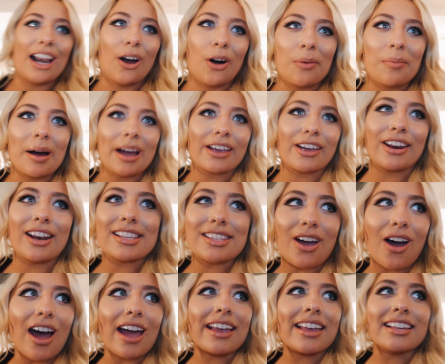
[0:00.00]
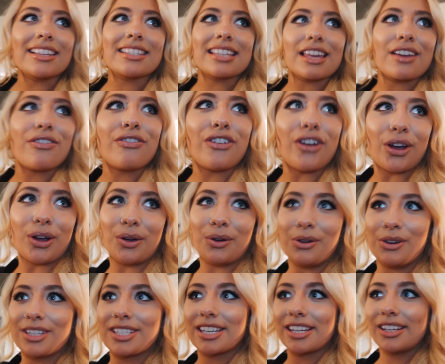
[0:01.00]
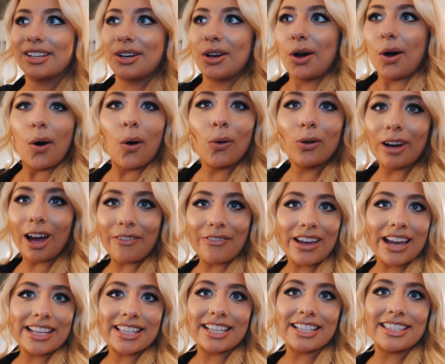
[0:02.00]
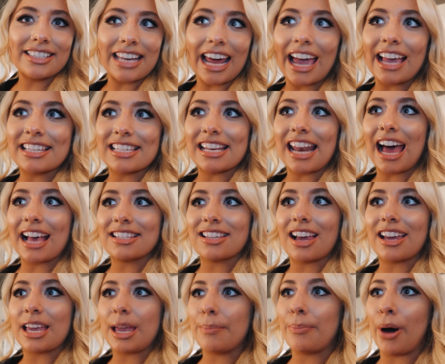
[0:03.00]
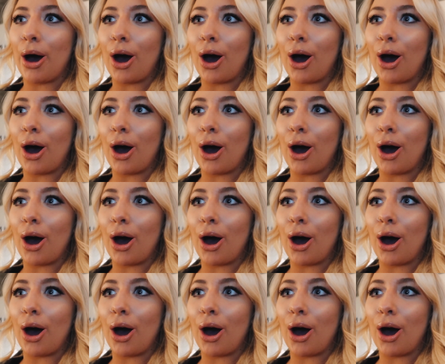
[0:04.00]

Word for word: And oh my goodness, I all I've eaten today is an acai